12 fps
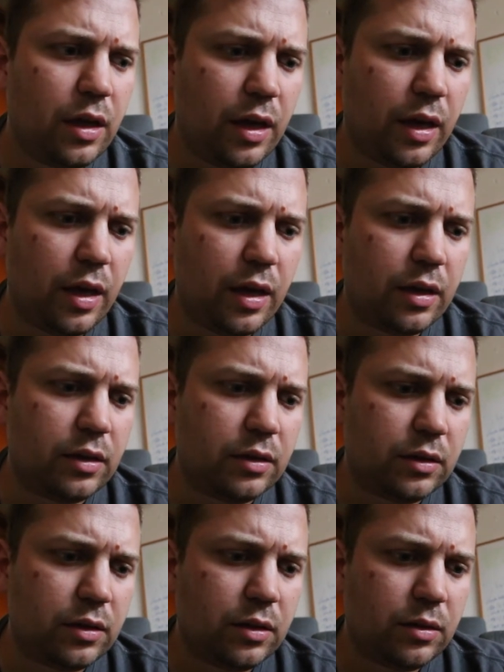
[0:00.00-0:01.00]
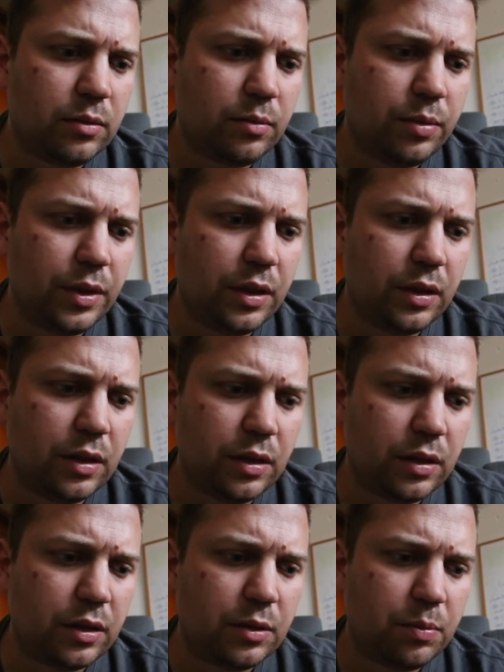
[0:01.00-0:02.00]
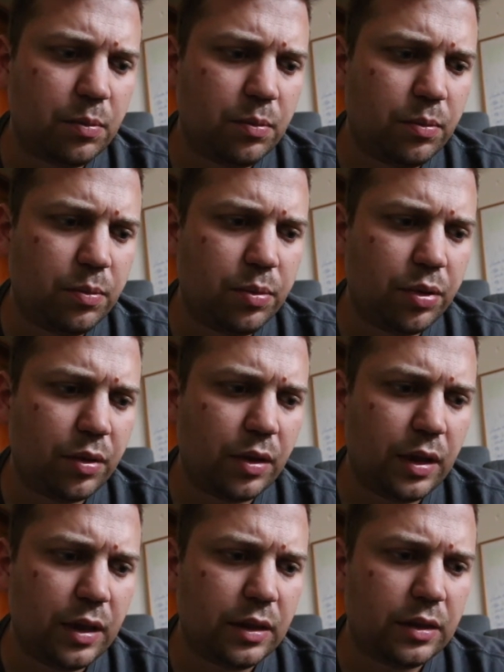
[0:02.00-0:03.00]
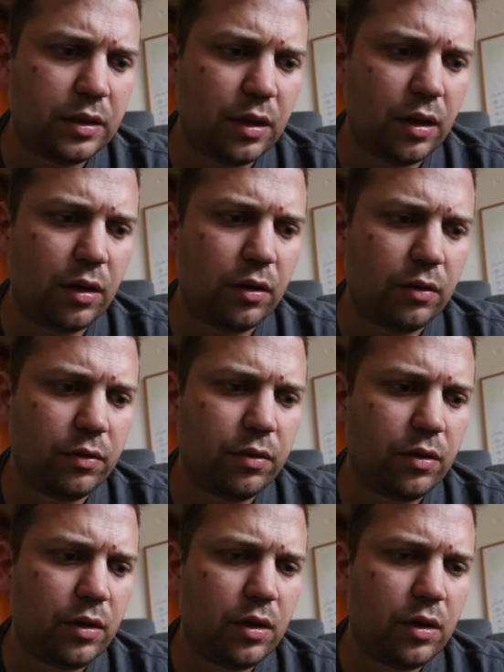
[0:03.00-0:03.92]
And being in this place of